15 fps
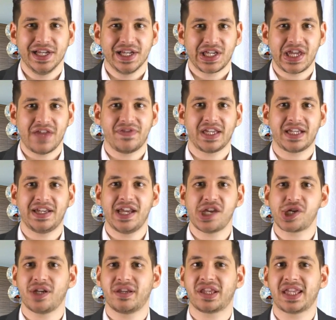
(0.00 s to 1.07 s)
gives
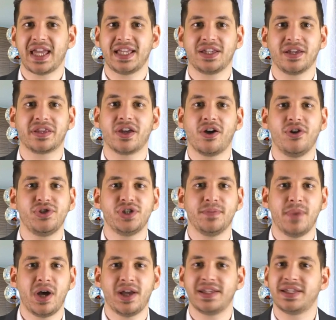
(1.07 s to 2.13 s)
ignition status on
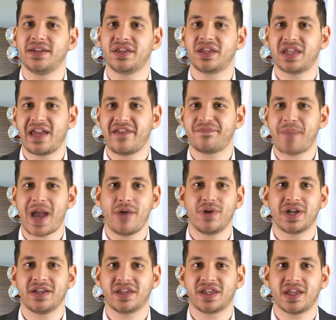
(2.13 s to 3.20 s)
demand and safe power
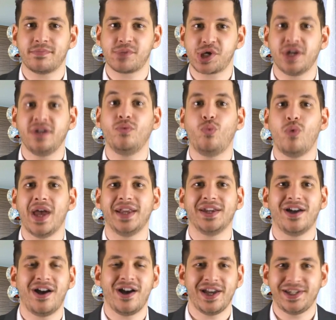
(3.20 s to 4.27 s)
consumption when
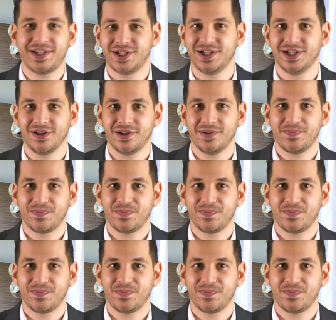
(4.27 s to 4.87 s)
idle.